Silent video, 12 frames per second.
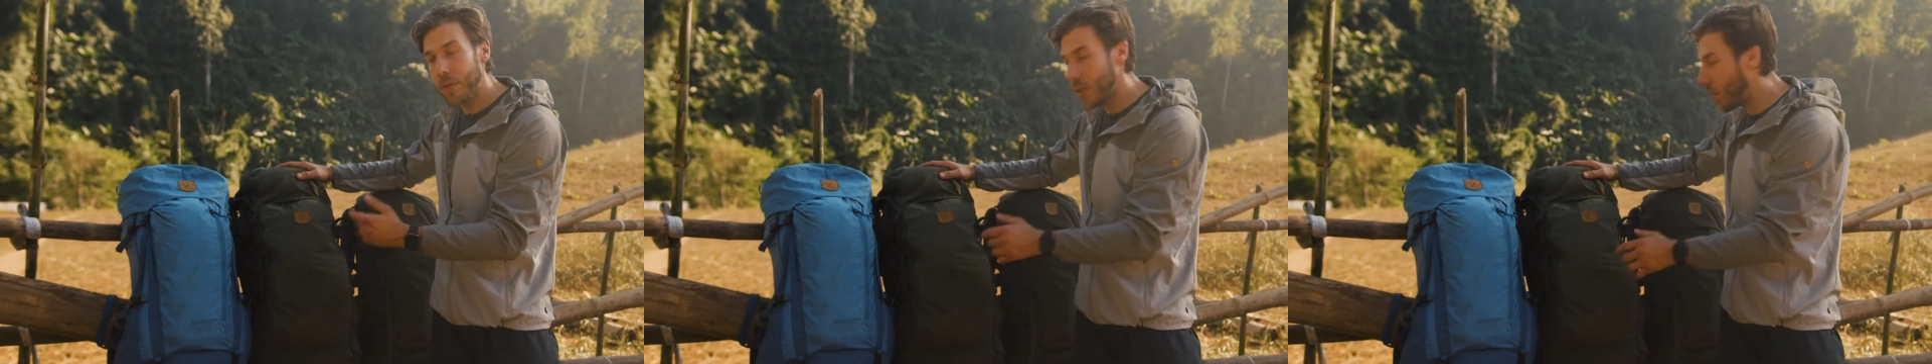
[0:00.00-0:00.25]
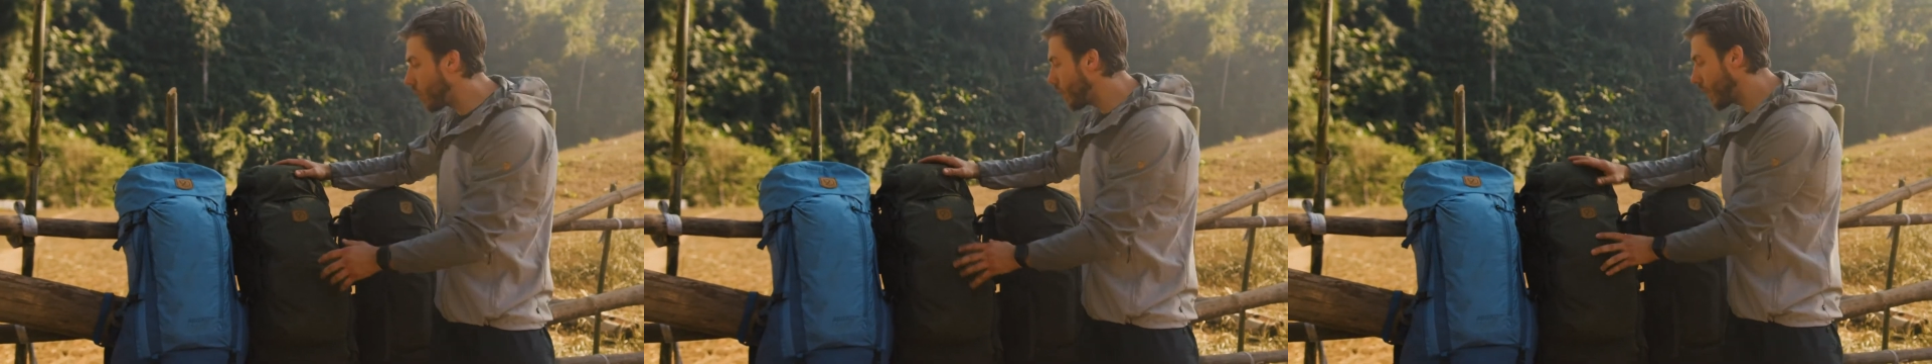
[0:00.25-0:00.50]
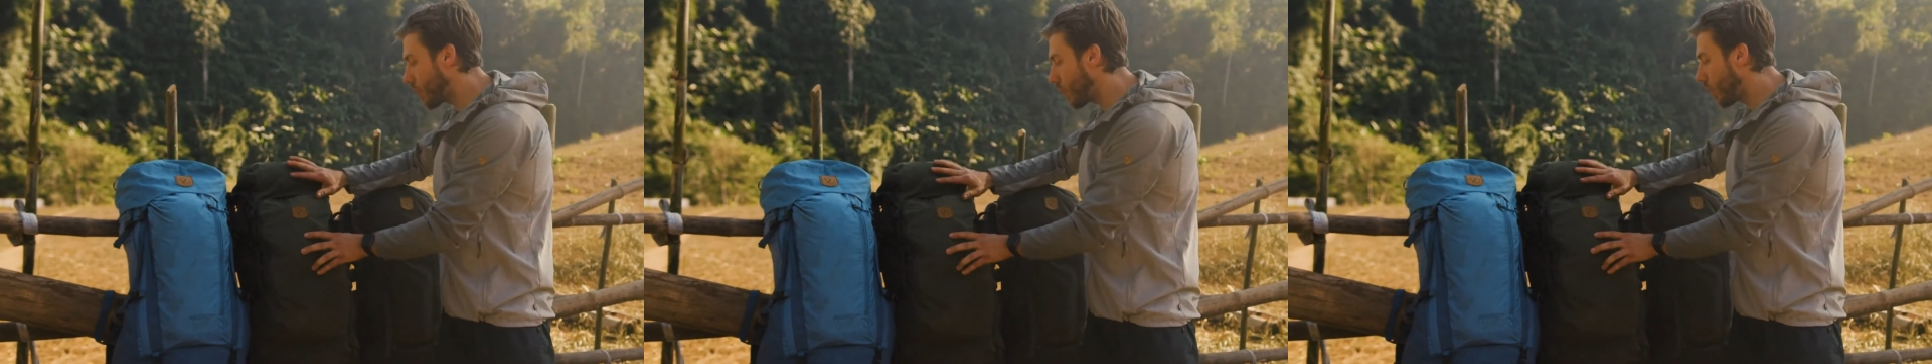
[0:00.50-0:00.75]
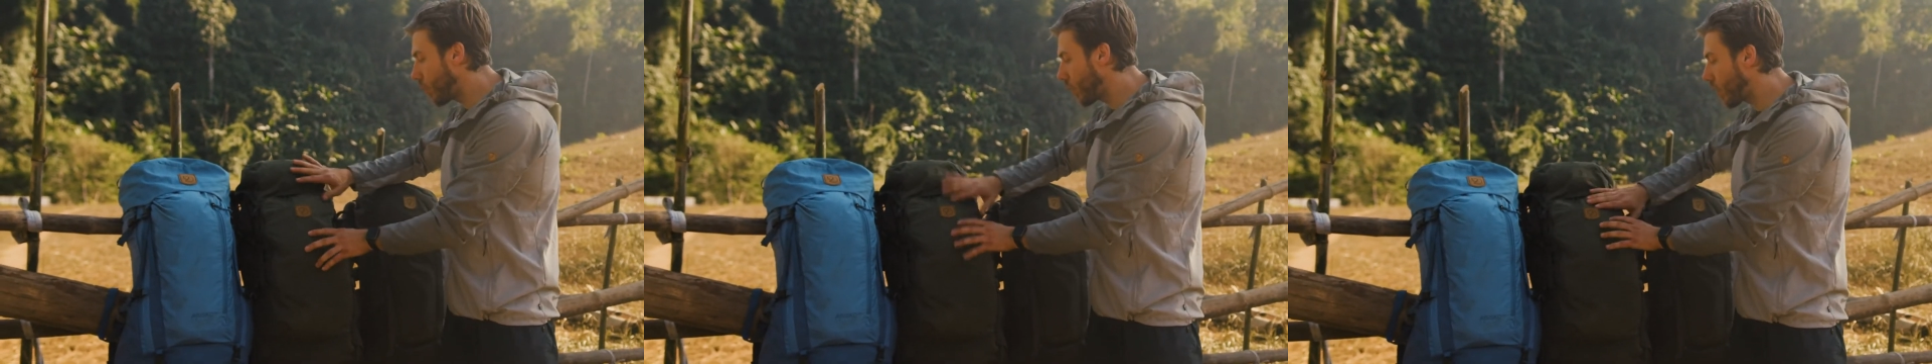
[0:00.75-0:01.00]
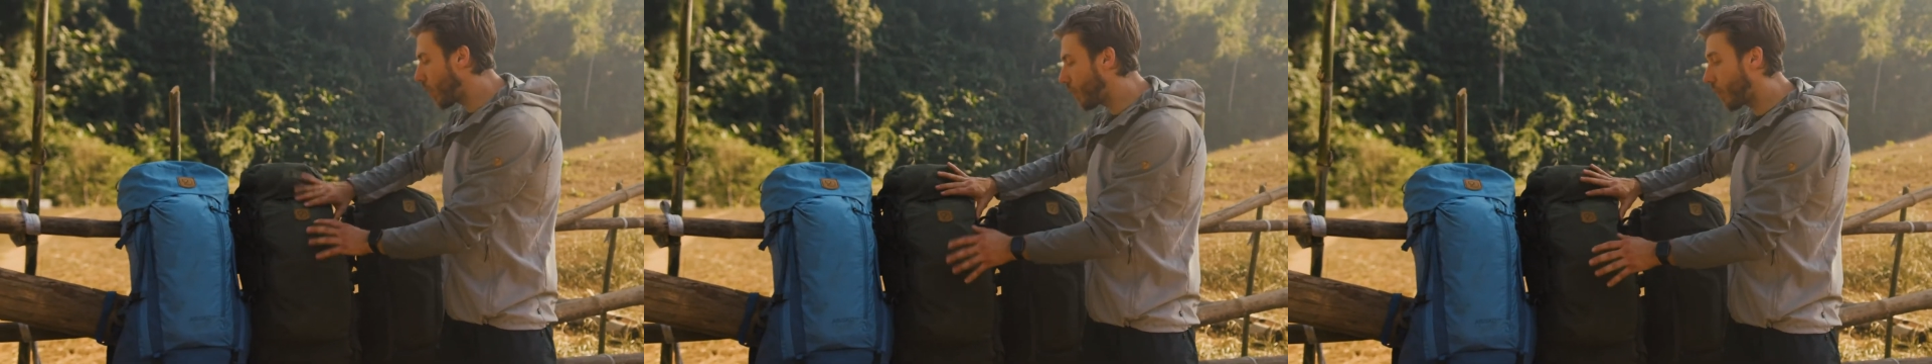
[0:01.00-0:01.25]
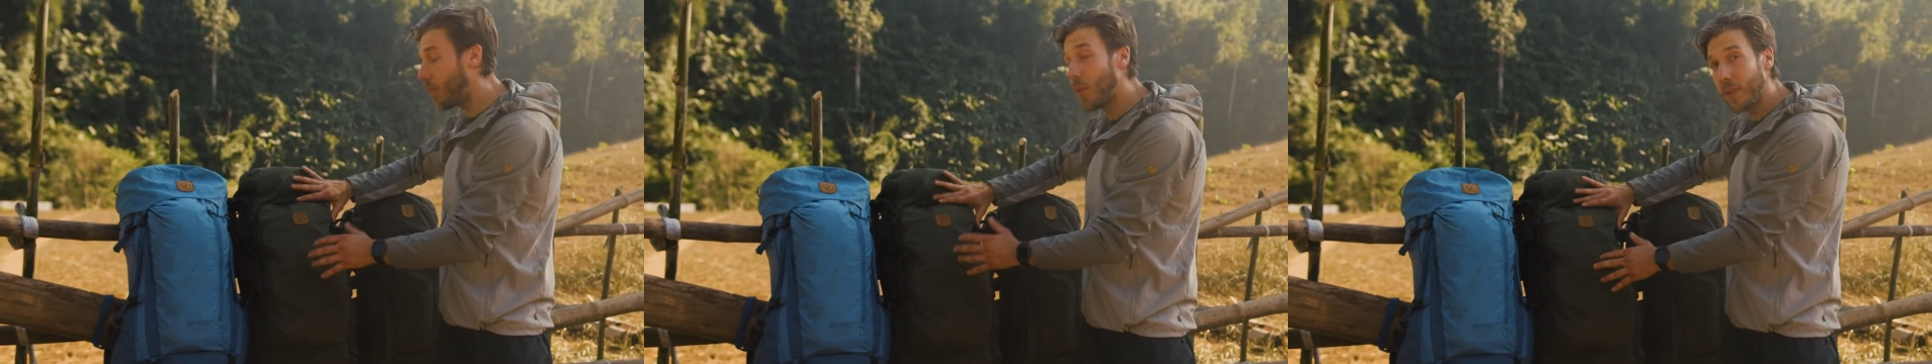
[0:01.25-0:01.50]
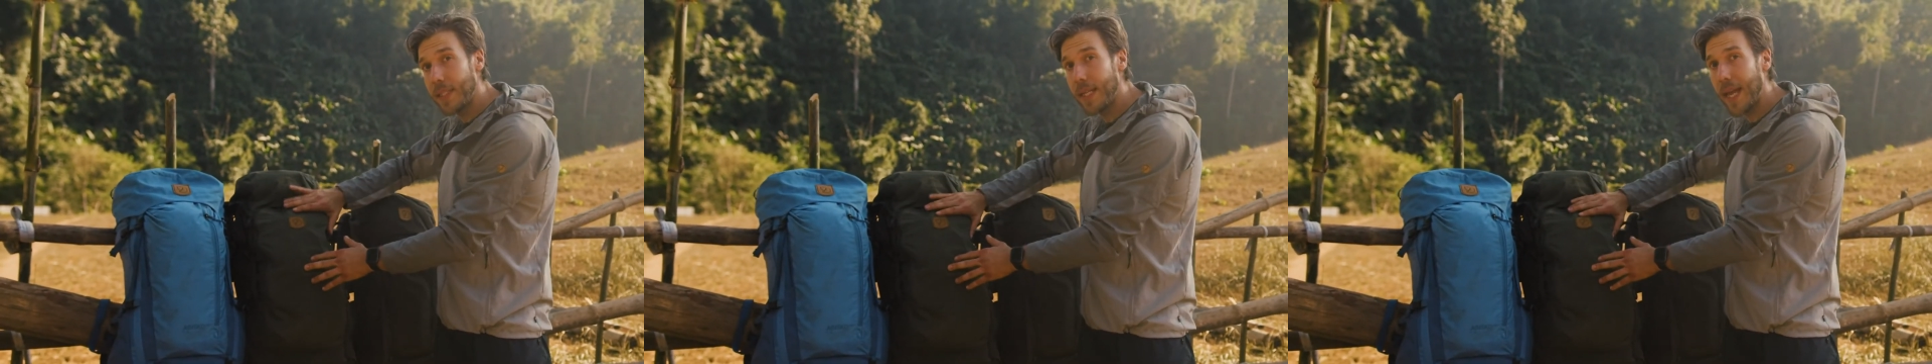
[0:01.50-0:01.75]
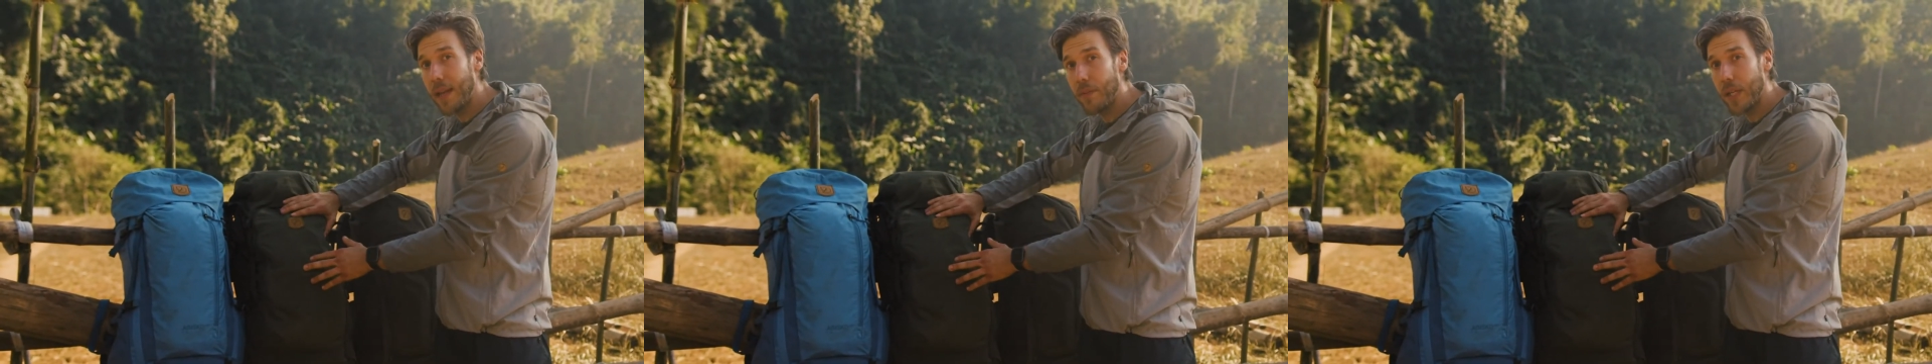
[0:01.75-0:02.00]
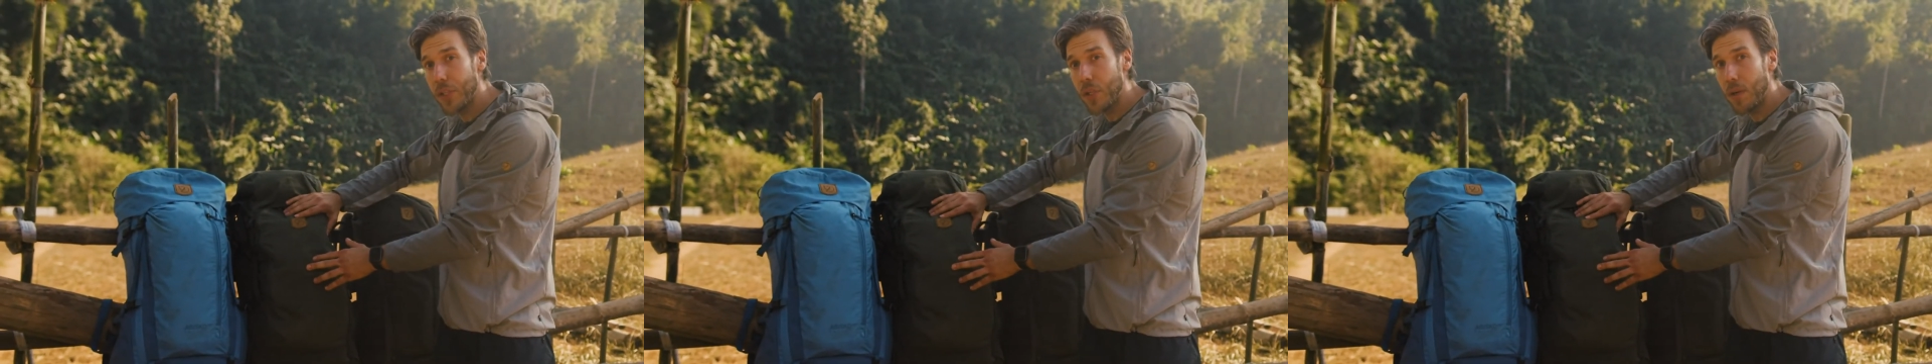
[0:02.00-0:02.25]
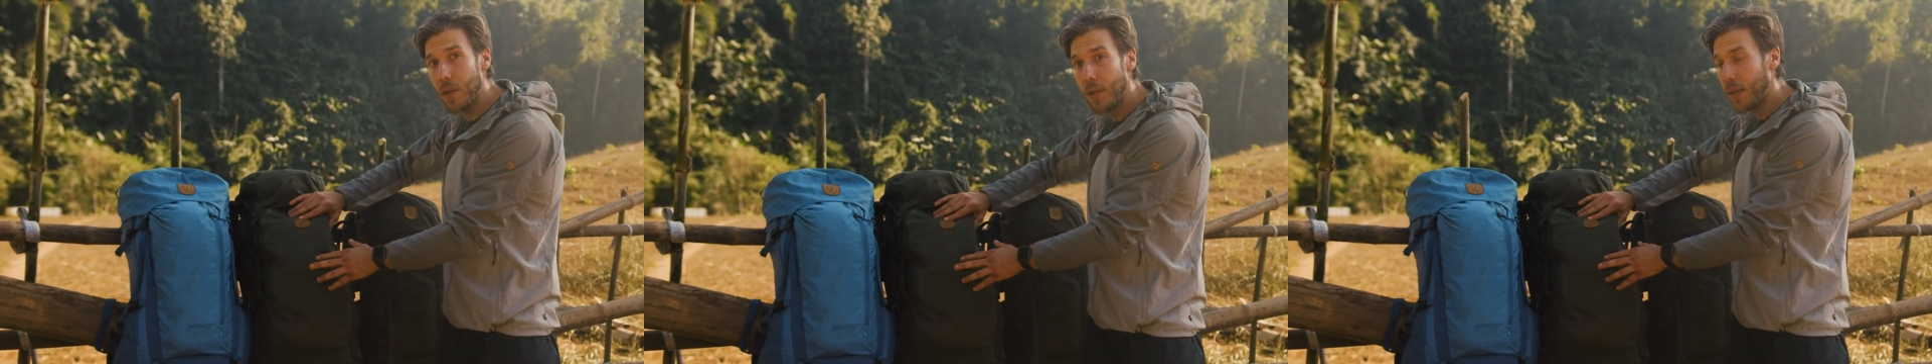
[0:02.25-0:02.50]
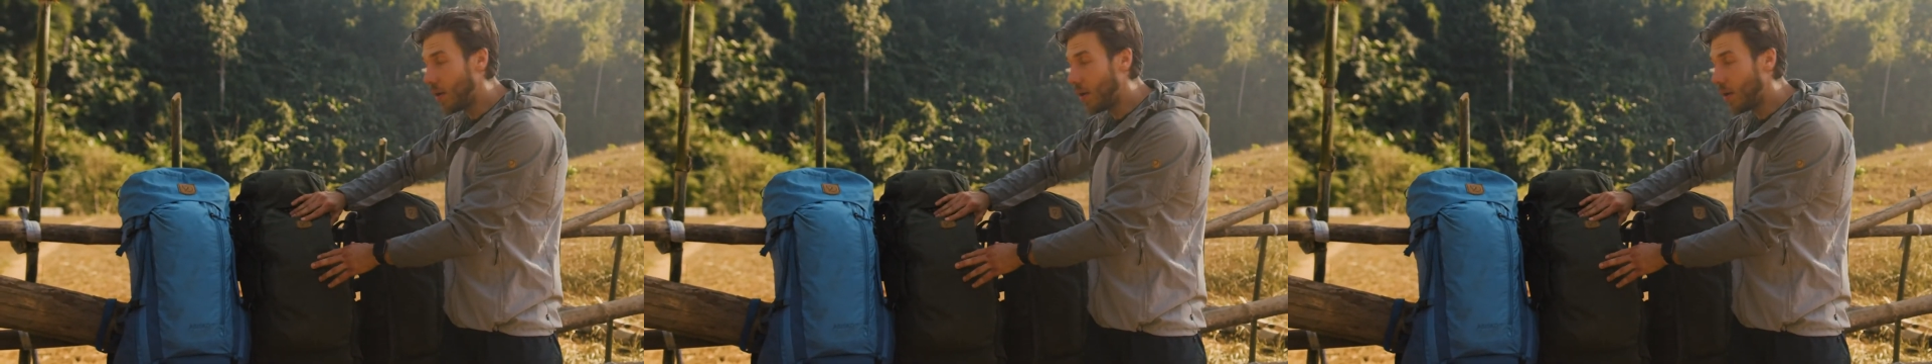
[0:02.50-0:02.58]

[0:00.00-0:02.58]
So this one would go for a multi-day adventure